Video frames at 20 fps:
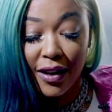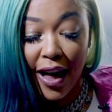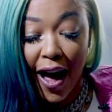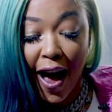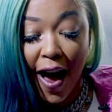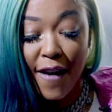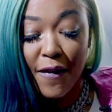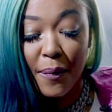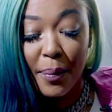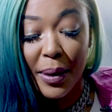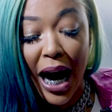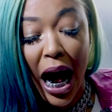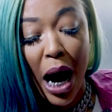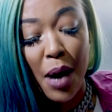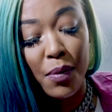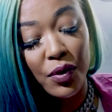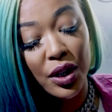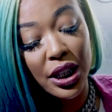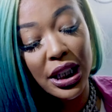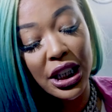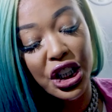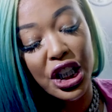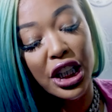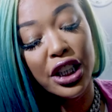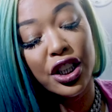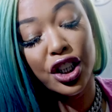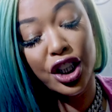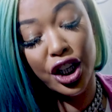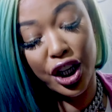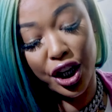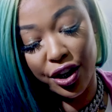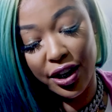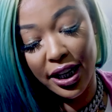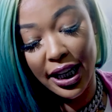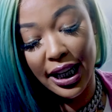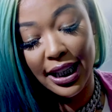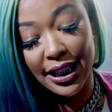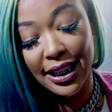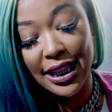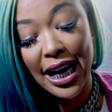life, but I'm really just
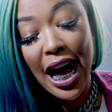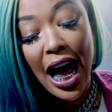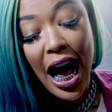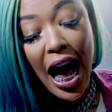curious.